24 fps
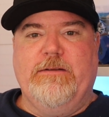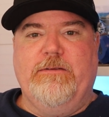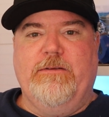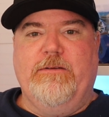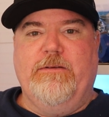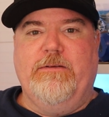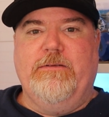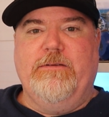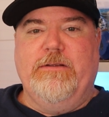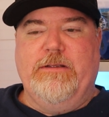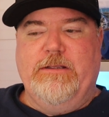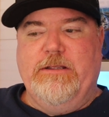
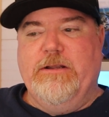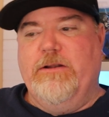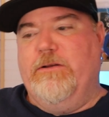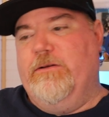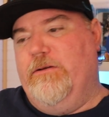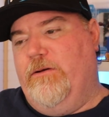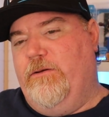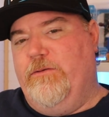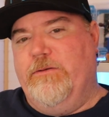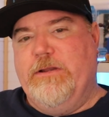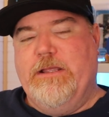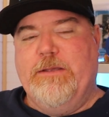or, you
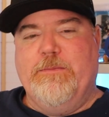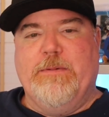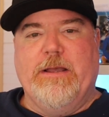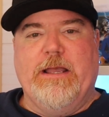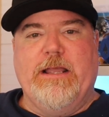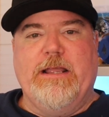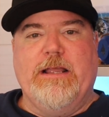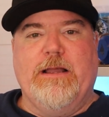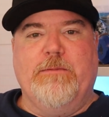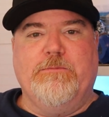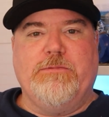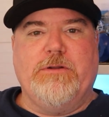know, on
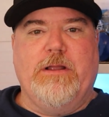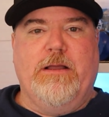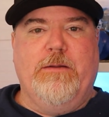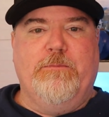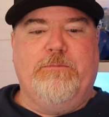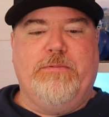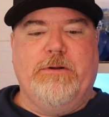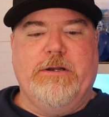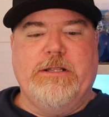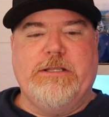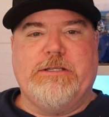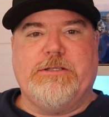eBay.
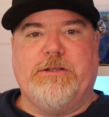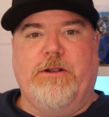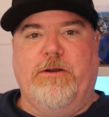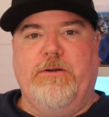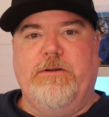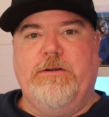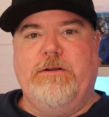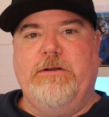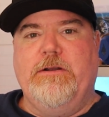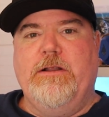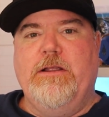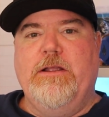I'm pretty
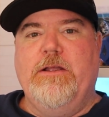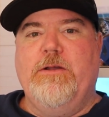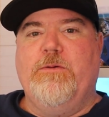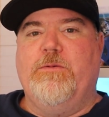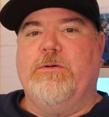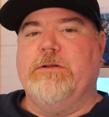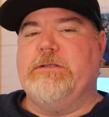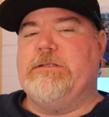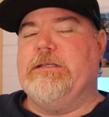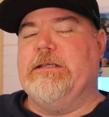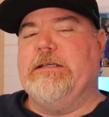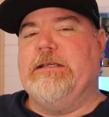certain
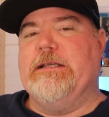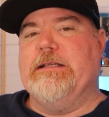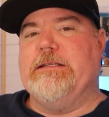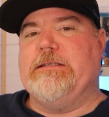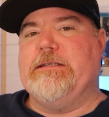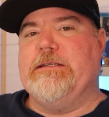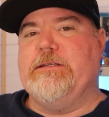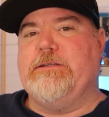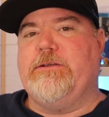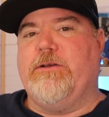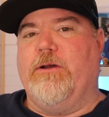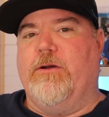once he
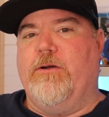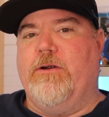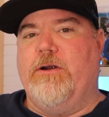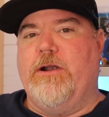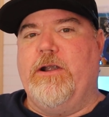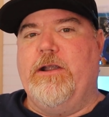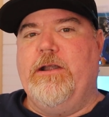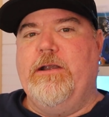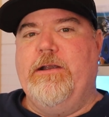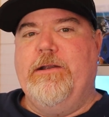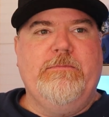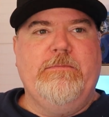gets his
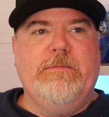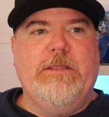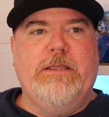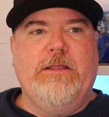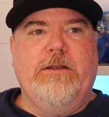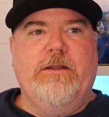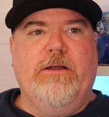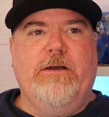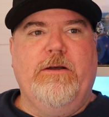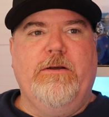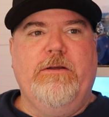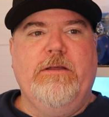card,
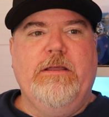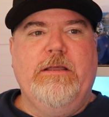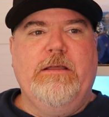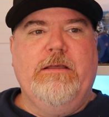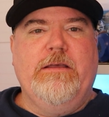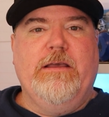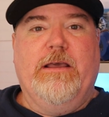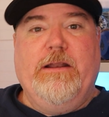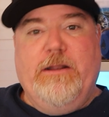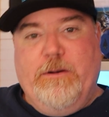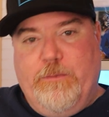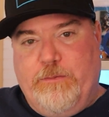you know,
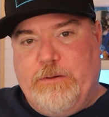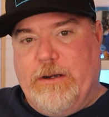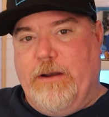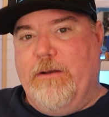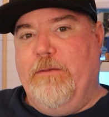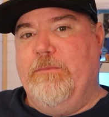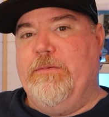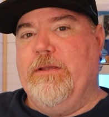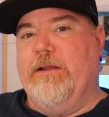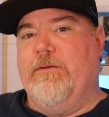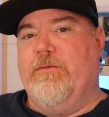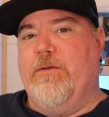and he'll
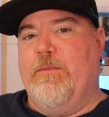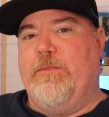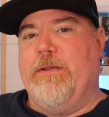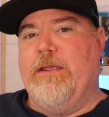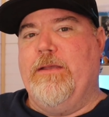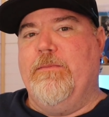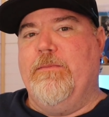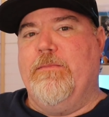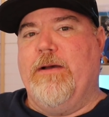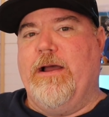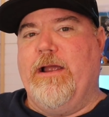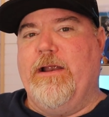probably be a
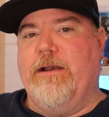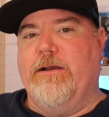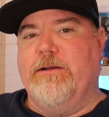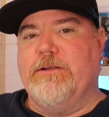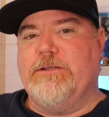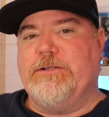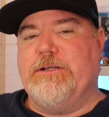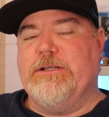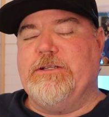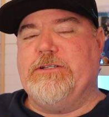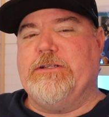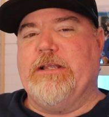repeat buyer.
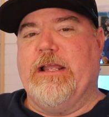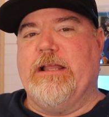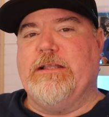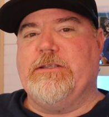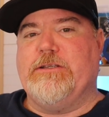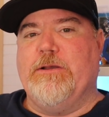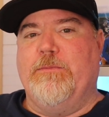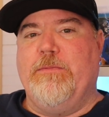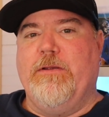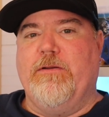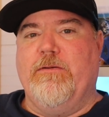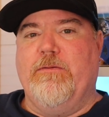There's a good
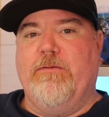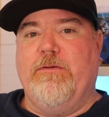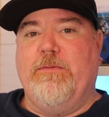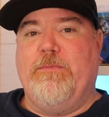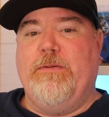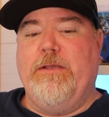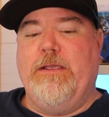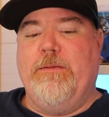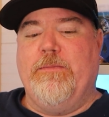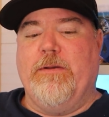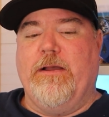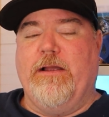chance he'll be a
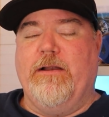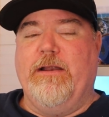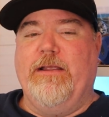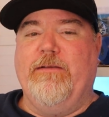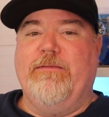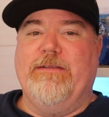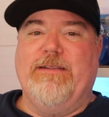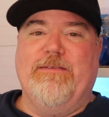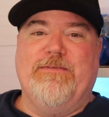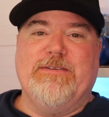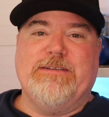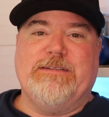repeat buyer.
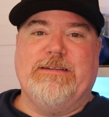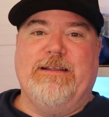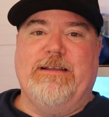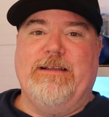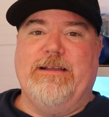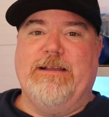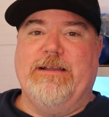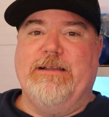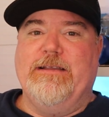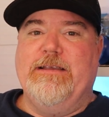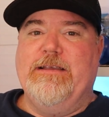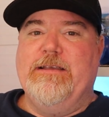Even if he's
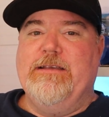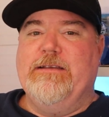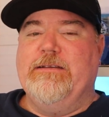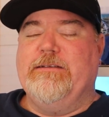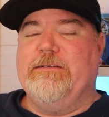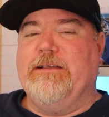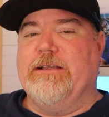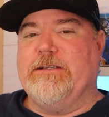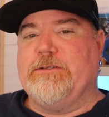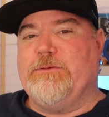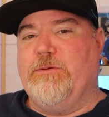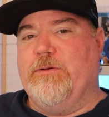not,
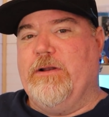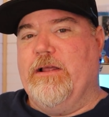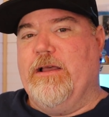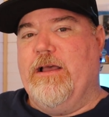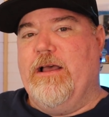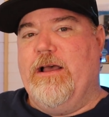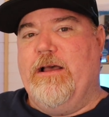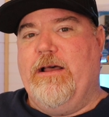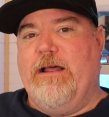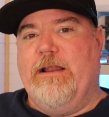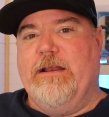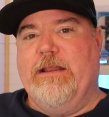guess what?
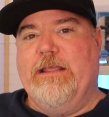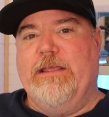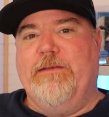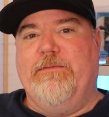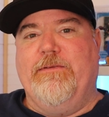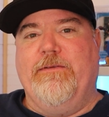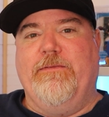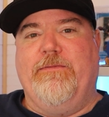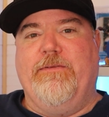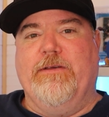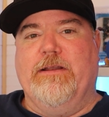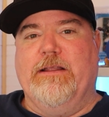I
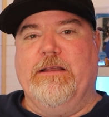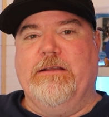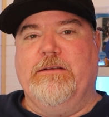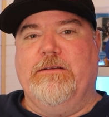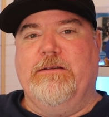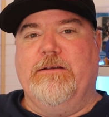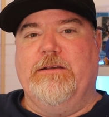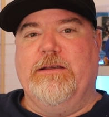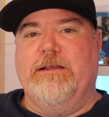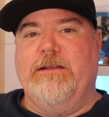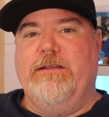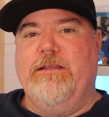leave it feeling
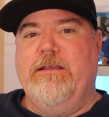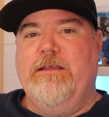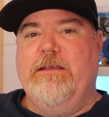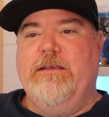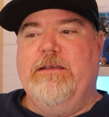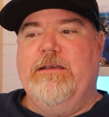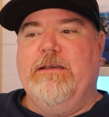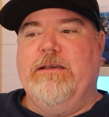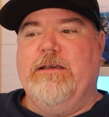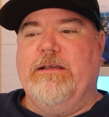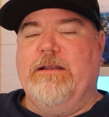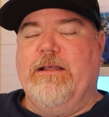good,
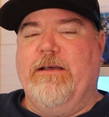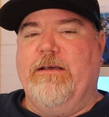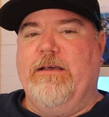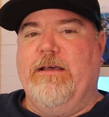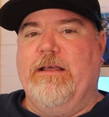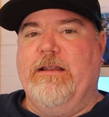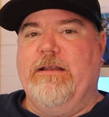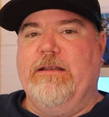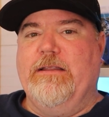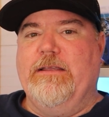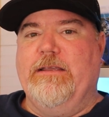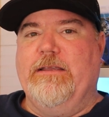and
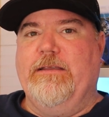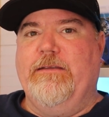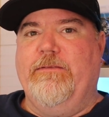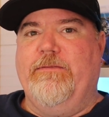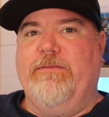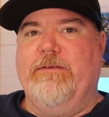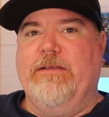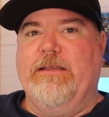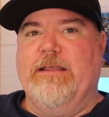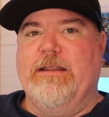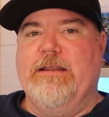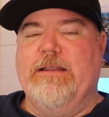I
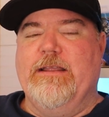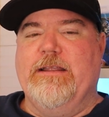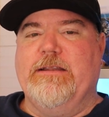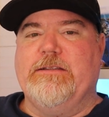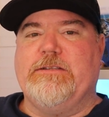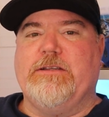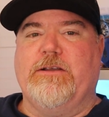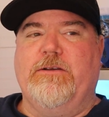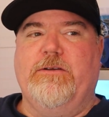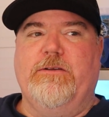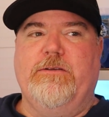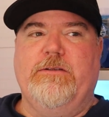leave, and
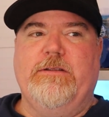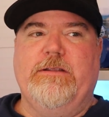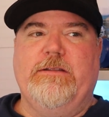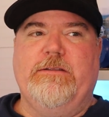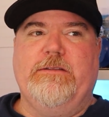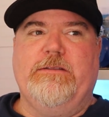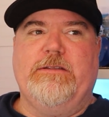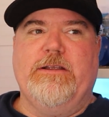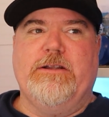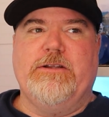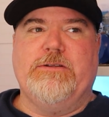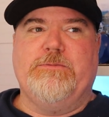so
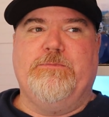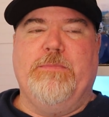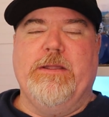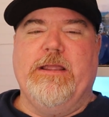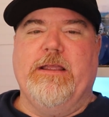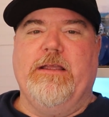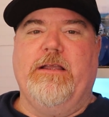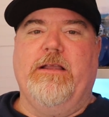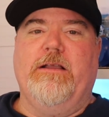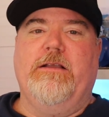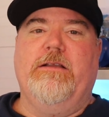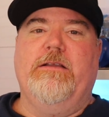there's
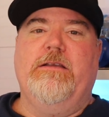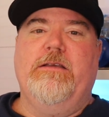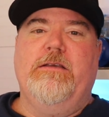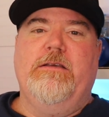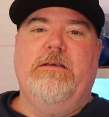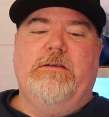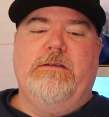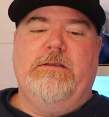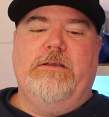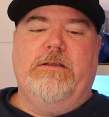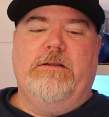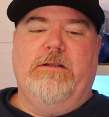being,
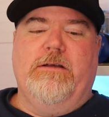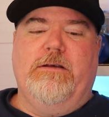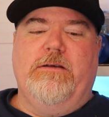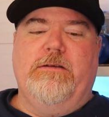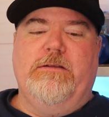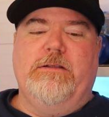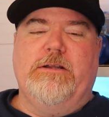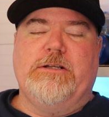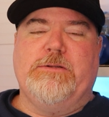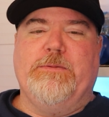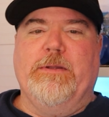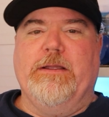you
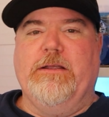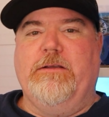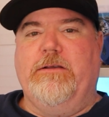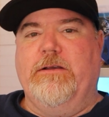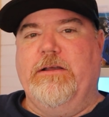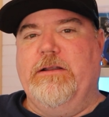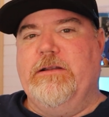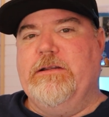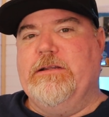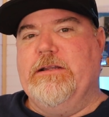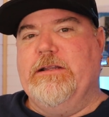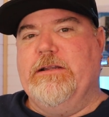know, there's being
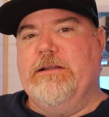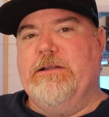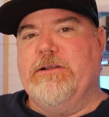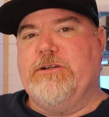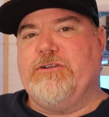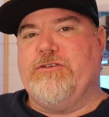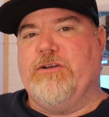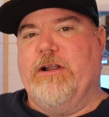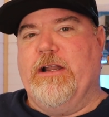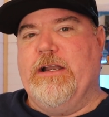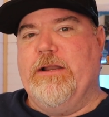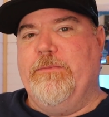good, and then
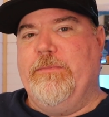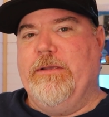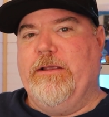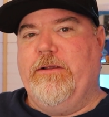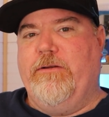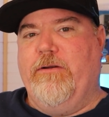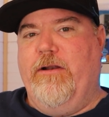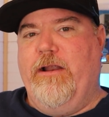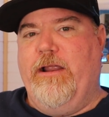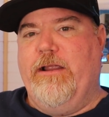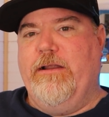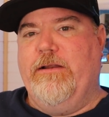there's trying to be
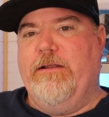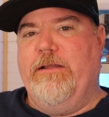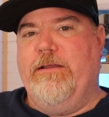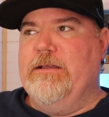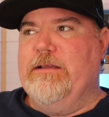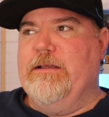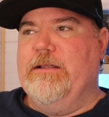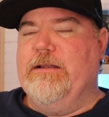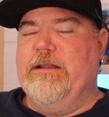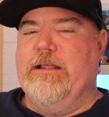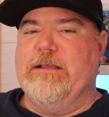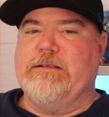great.
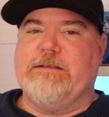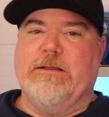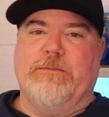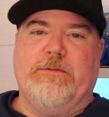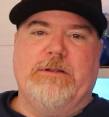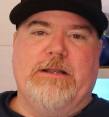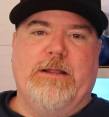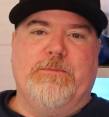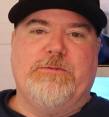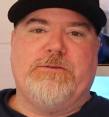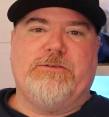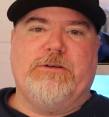And that's
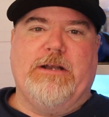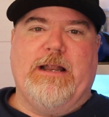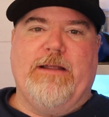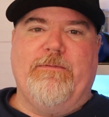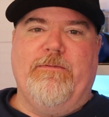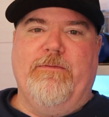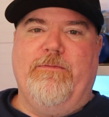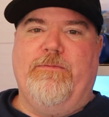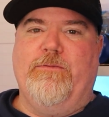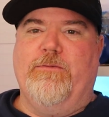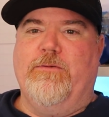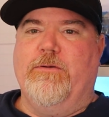something I'm
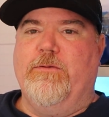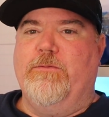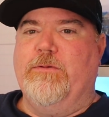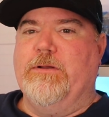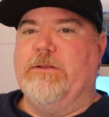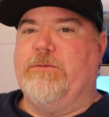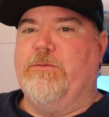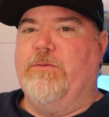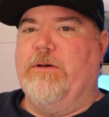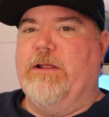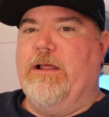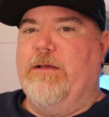striving for
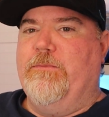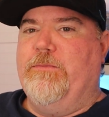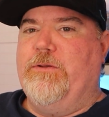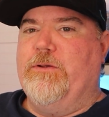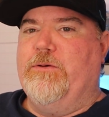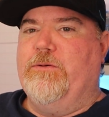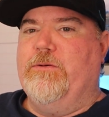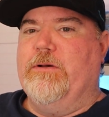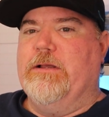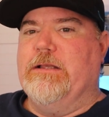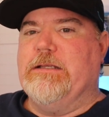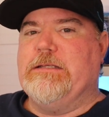with what I'm
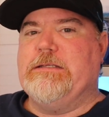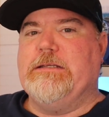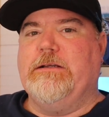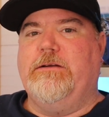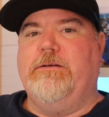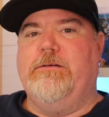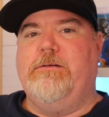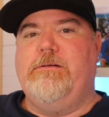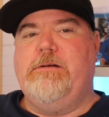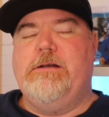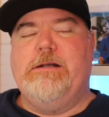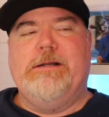doing.
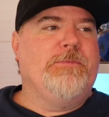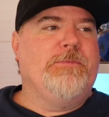So